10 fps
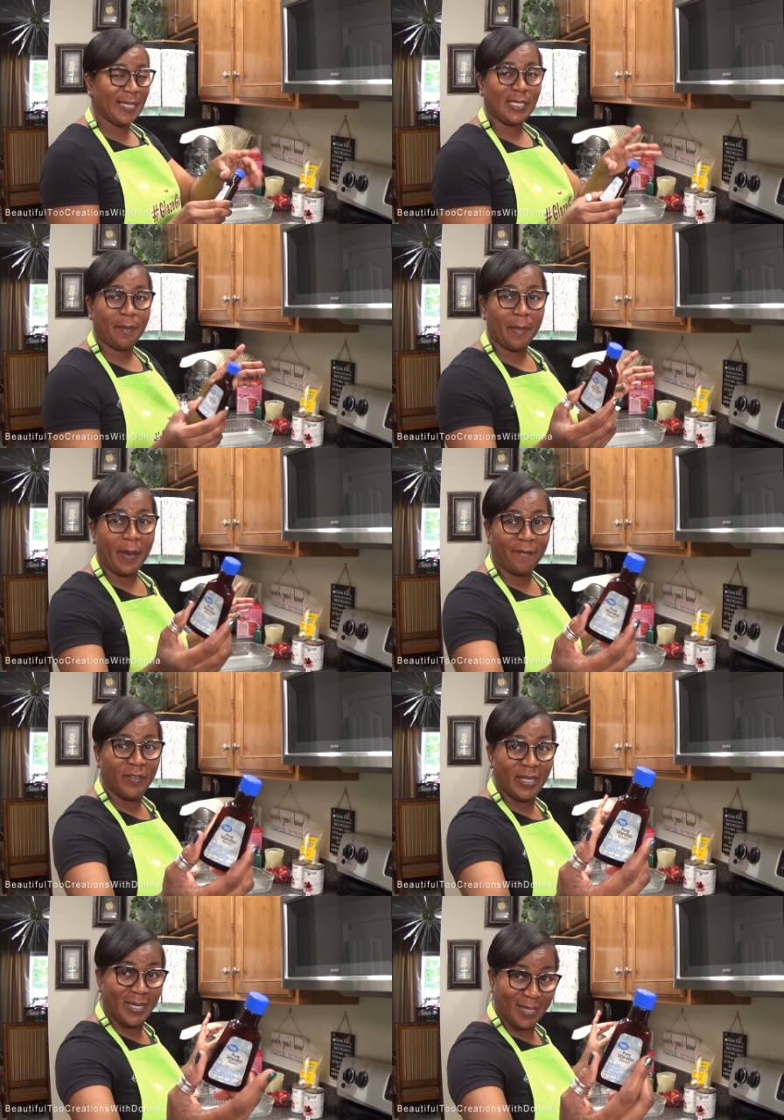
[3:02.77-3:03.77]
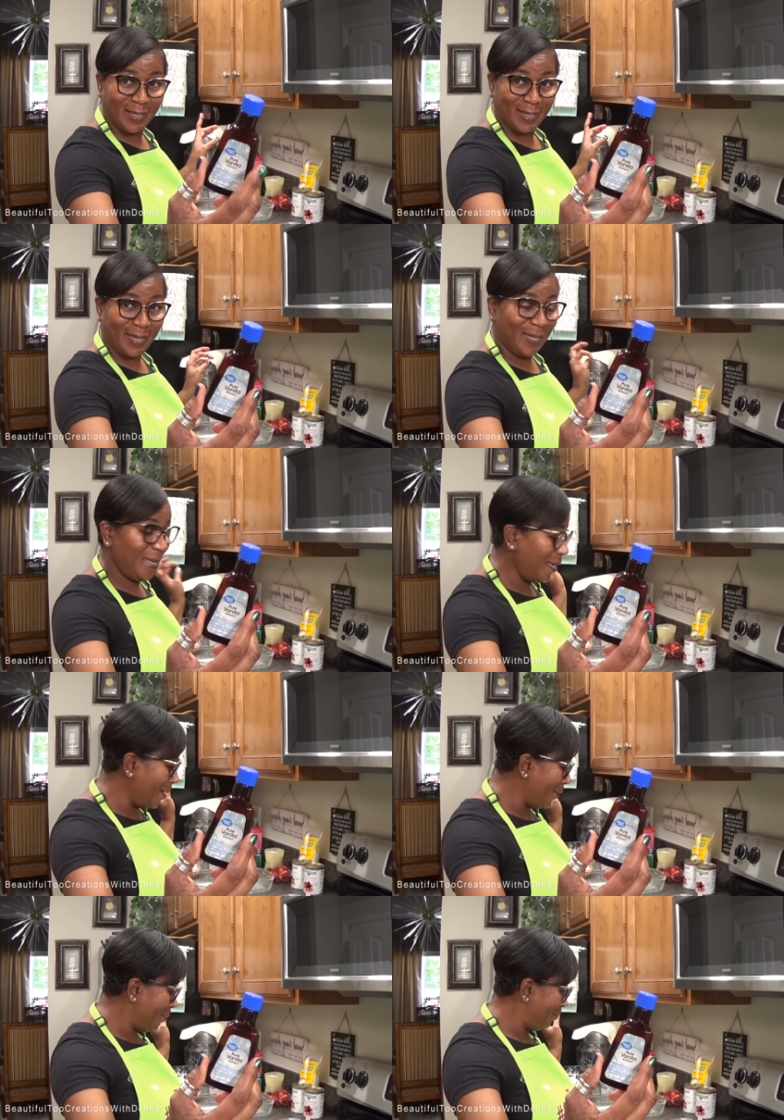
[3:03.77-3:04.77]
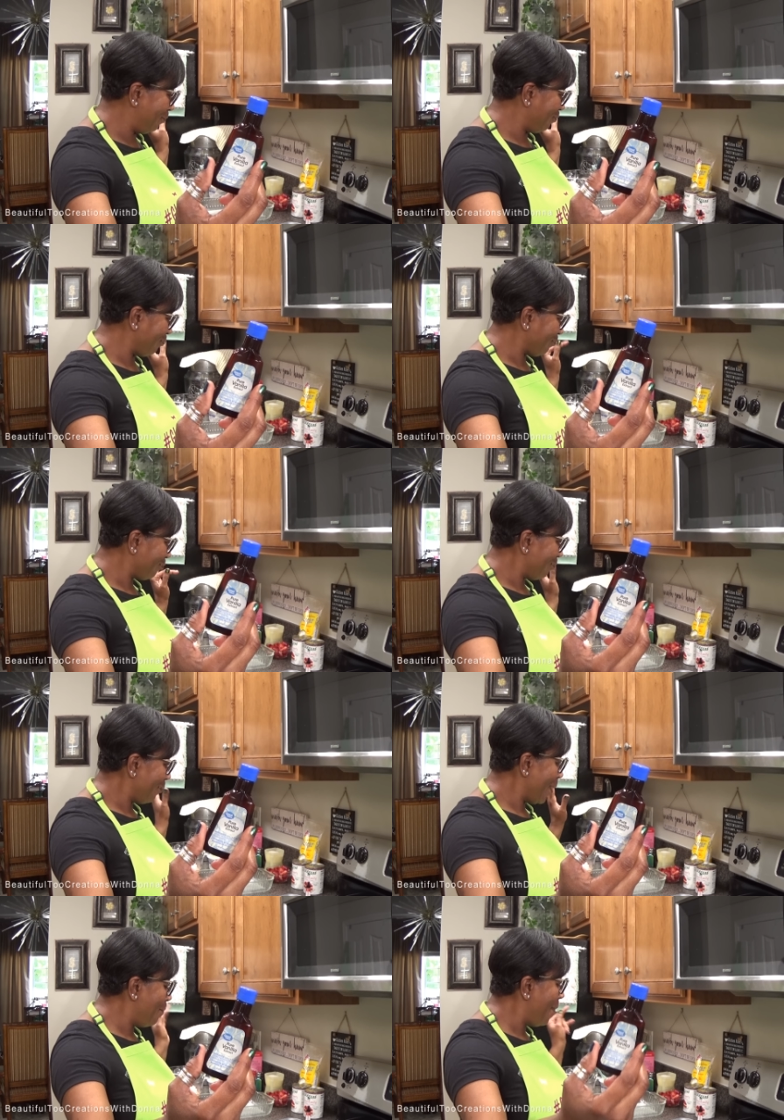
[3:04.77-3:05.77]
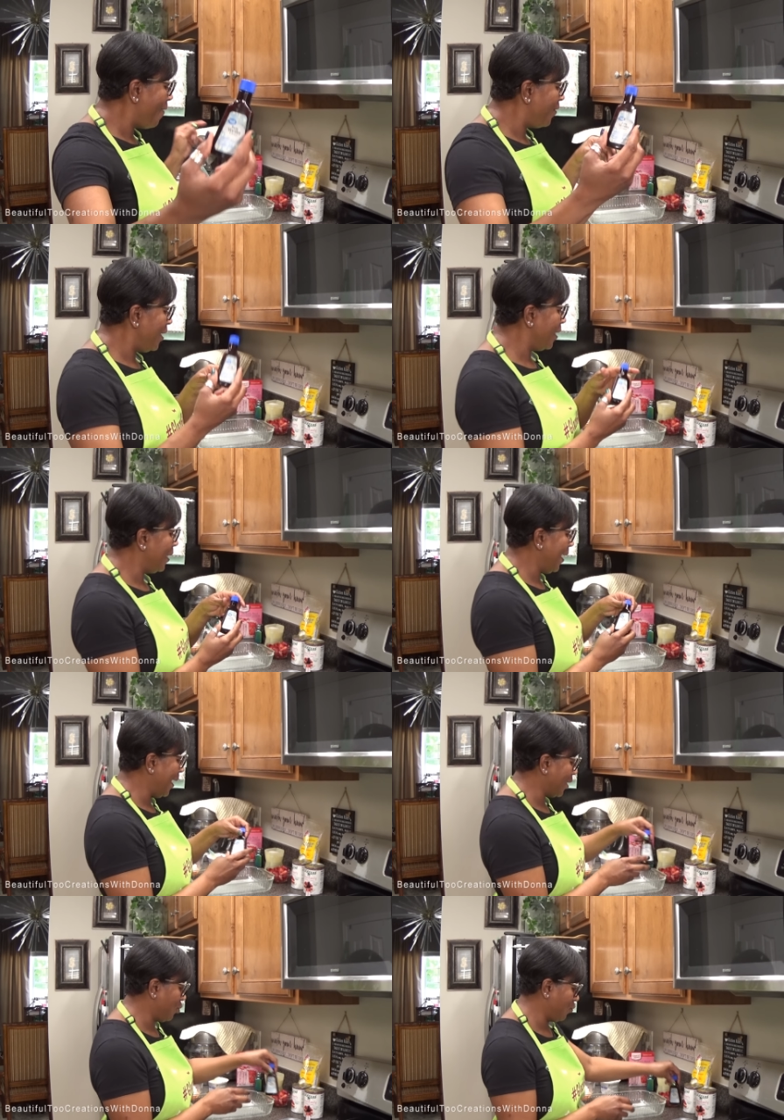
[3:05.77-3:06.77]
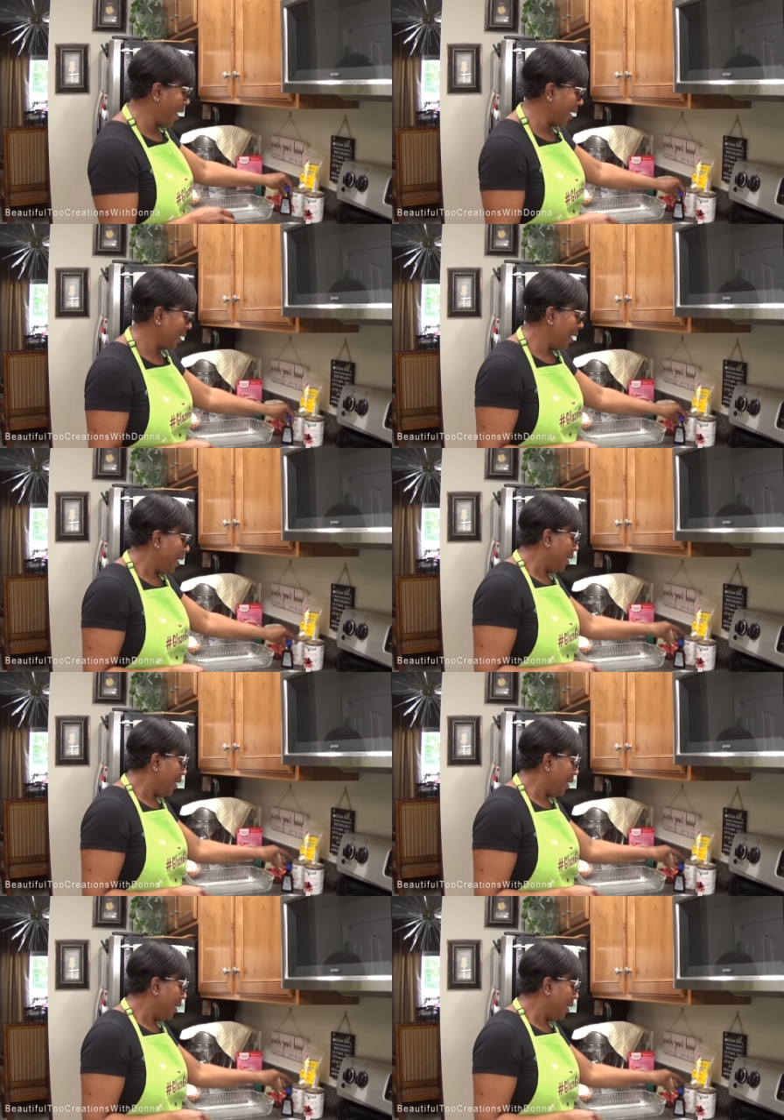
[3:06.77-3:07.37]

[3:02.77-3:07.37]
add some of my vanilla in here, my vanilla extract.